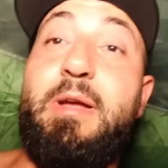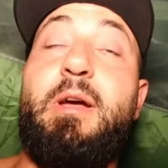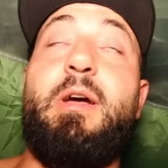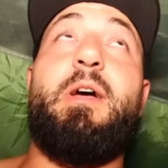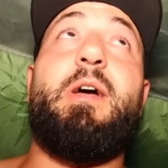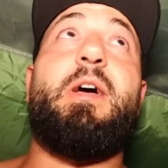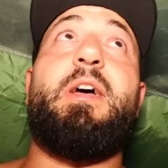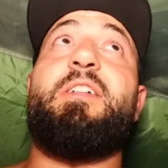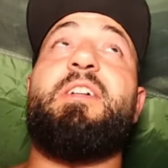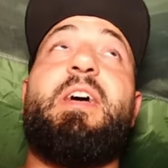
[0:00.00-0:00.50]

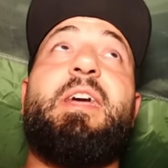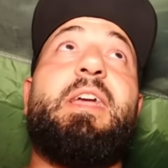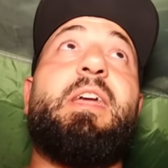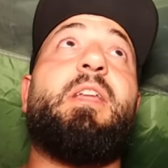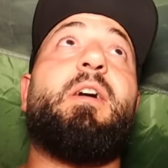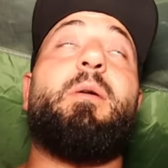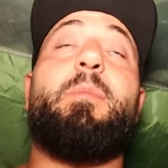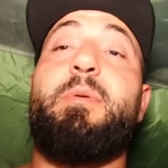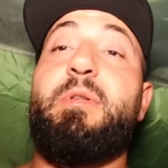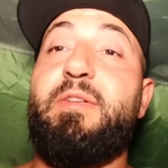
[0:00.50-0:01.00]
I, I, I
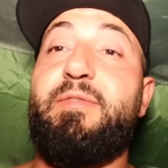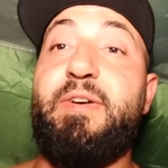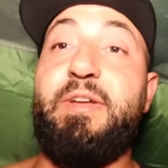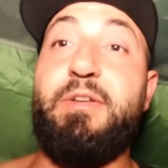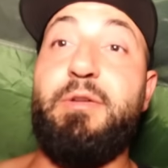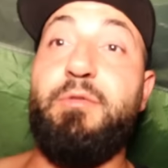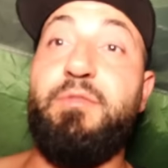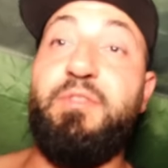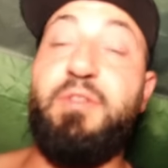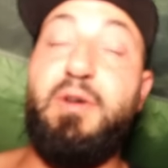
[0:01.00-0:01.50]
cannot believe I
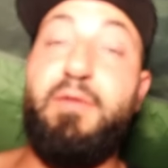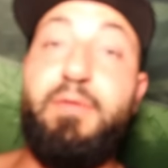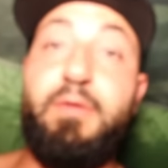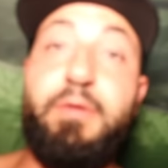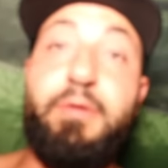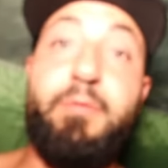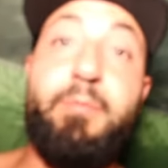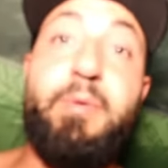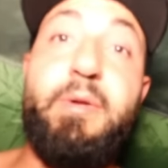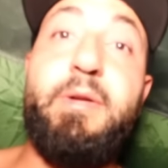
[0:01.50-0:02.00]
dozed off a
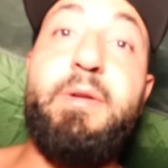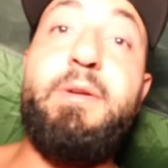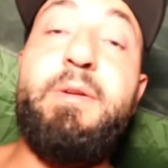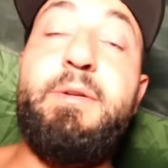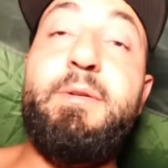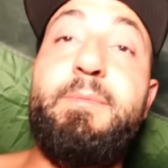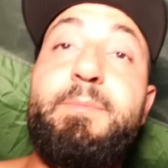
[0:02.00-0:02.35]
little bit.